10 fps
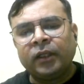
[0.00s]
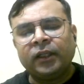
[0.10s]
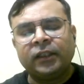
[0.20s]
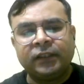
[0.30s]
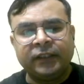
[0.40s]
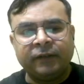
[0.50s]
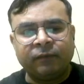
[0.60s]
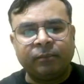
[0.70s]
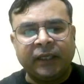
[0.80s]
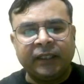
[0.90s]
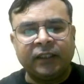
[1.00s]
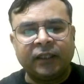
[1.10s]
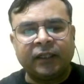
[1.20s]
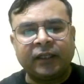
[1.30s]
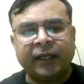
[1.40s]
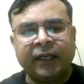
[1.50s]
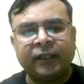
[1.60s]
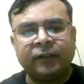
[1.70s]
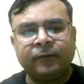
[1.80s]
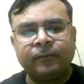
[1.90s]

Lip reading: received by the crank